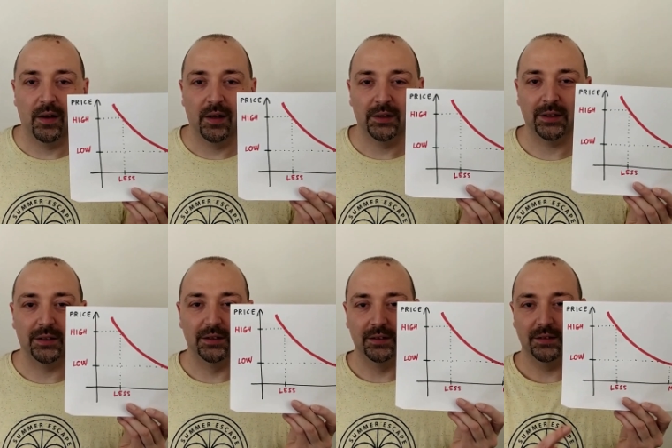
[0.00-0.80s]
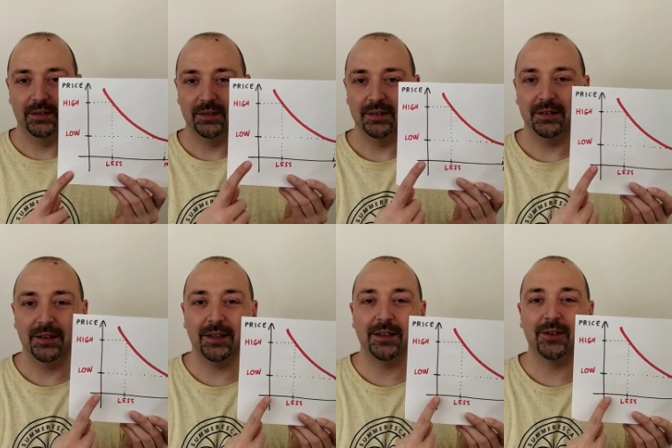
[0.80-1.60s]
So,
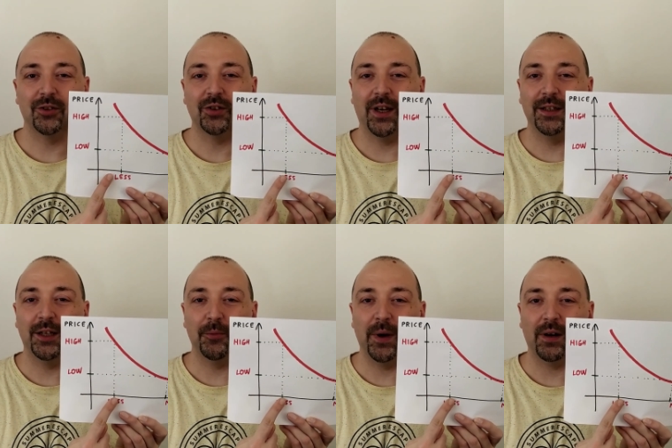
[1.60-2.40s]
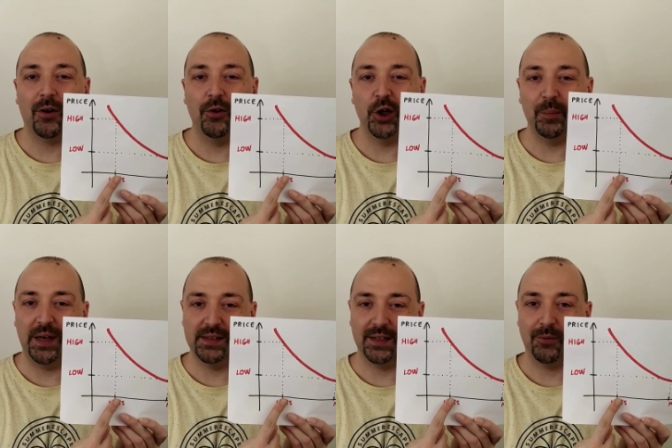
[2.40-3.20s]
this is a society where only
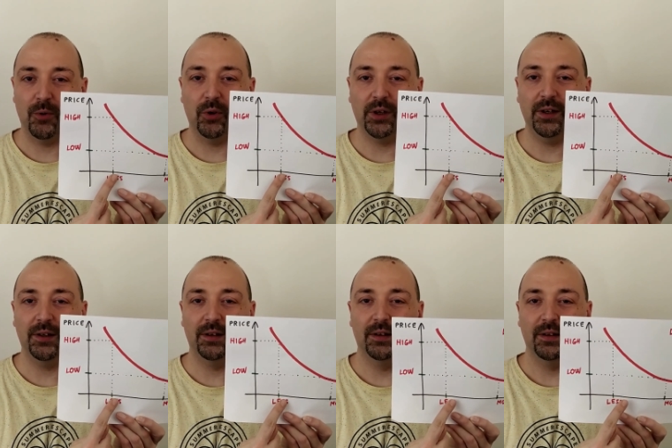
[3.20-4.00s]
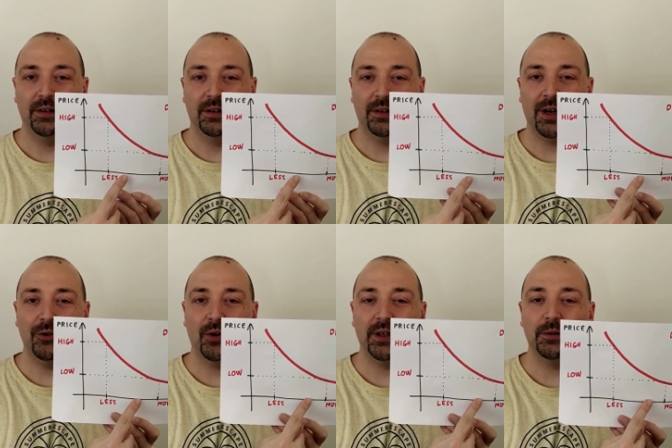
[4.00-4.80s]
males are working. Now
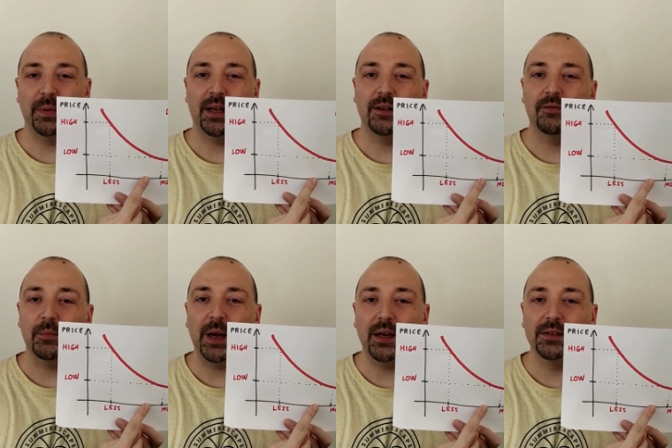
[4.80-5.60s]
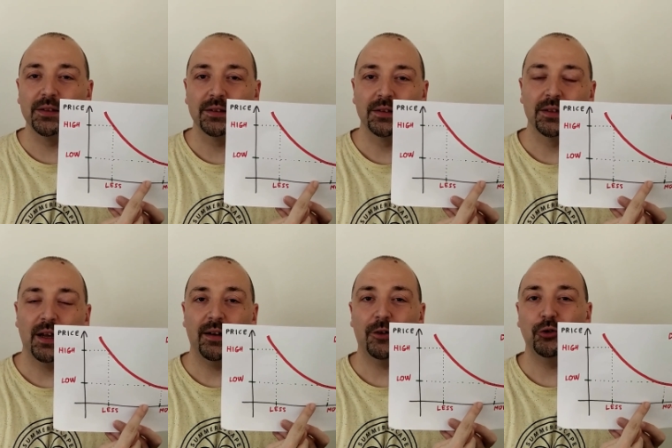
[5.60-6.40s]
you add male and females,
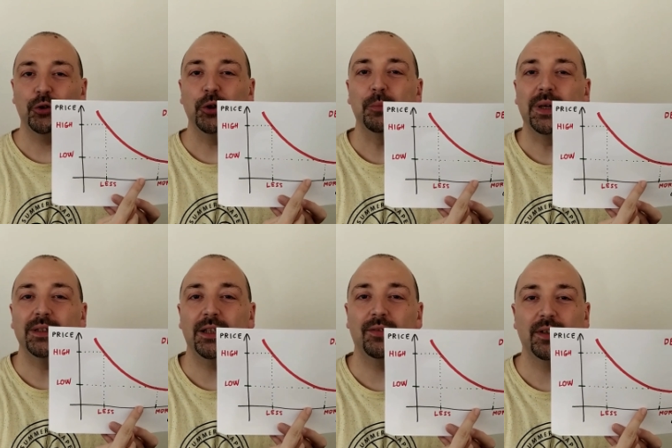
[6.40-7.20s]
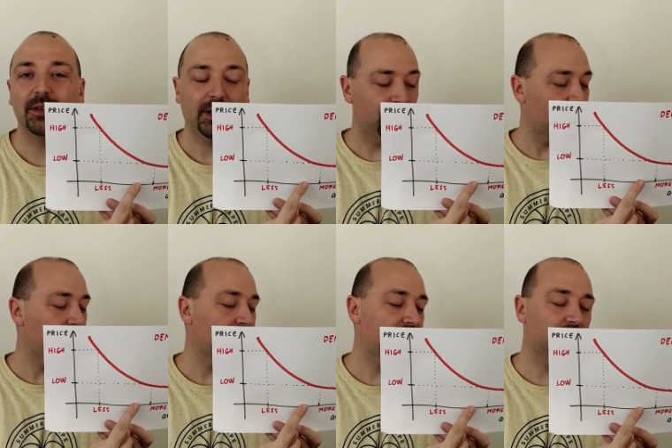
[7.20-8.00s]
and now you might even
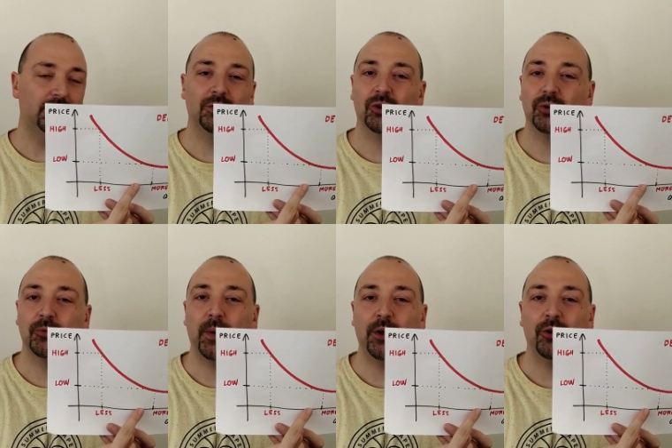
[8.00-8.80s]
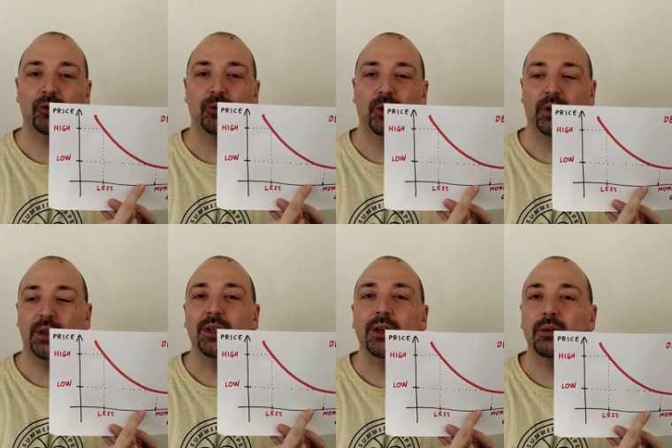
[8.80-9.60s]
evolve into where you
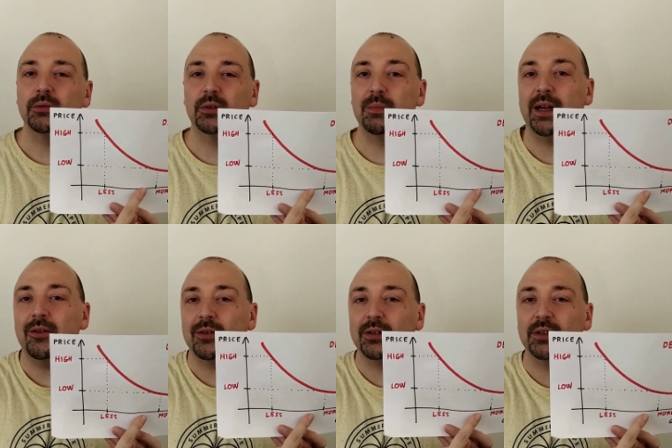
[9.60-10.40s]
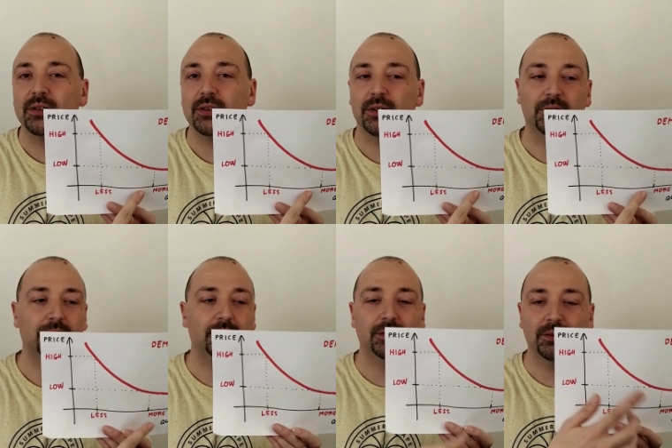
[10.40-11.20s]
include the minorities,
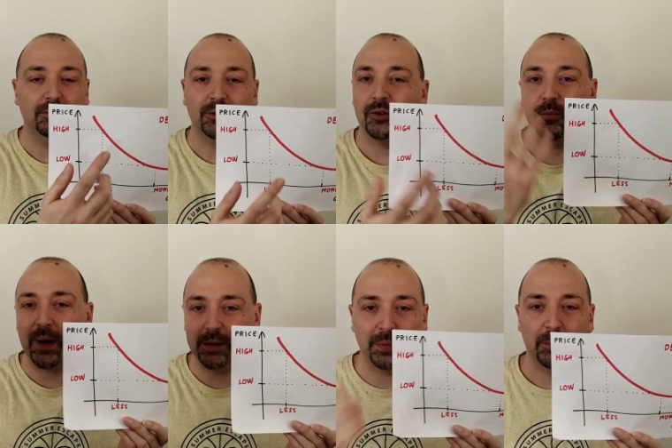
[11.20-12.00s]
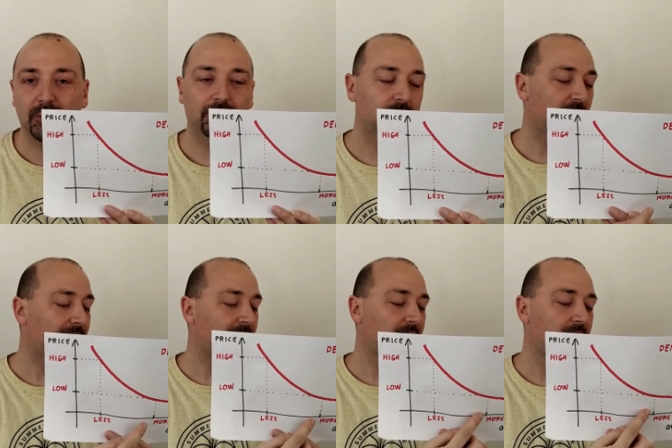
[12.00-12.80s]
so not white people, whatever,